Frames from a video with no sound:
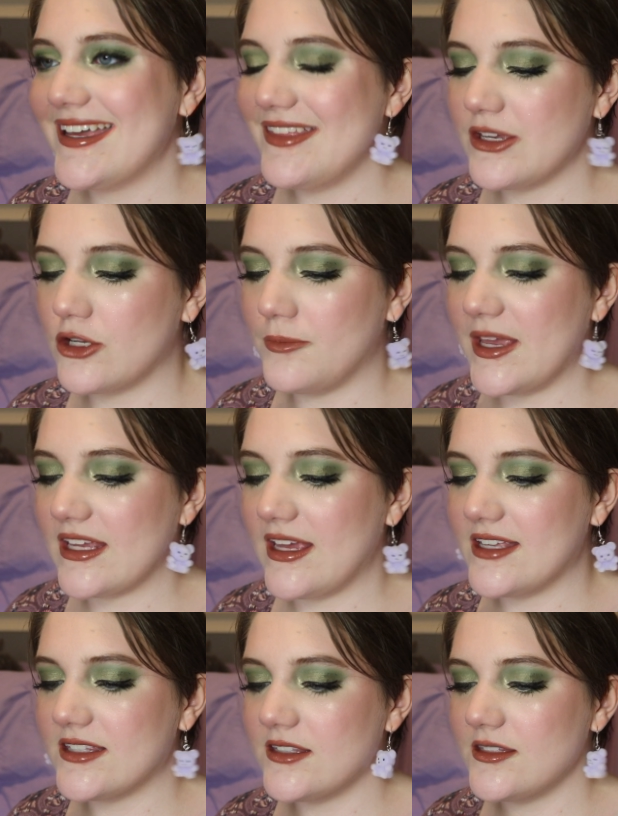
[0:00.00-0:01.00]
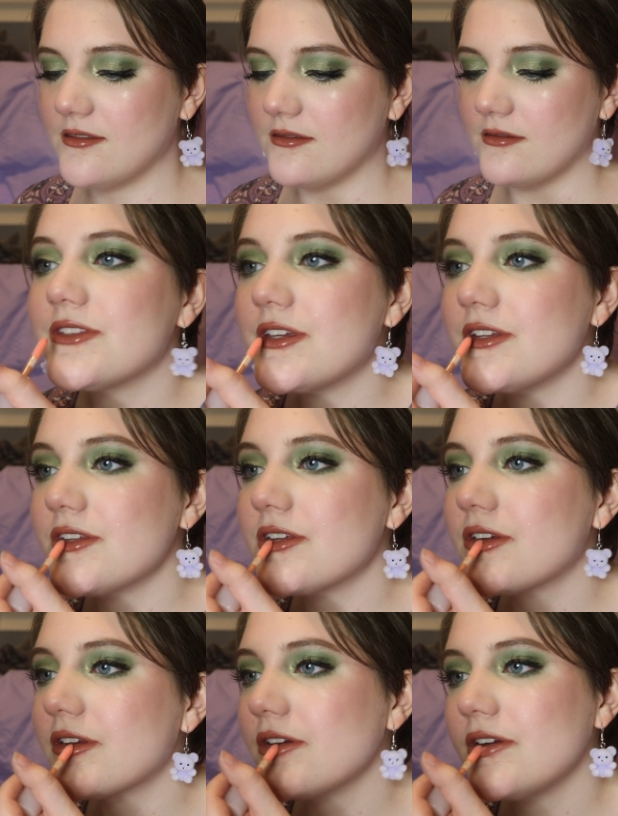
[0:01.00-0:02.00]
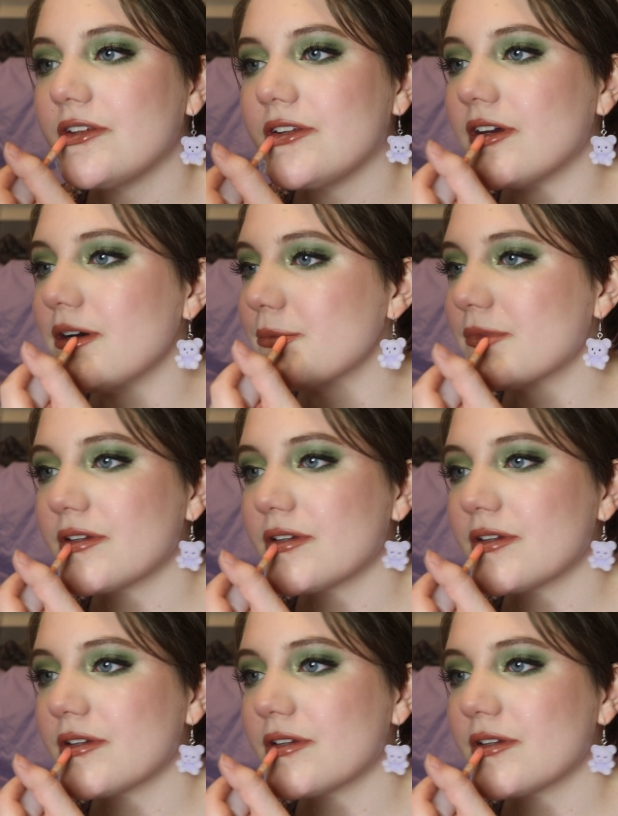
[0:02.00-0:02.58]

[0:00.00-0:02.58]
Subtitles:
think it'll make a nice tint on top.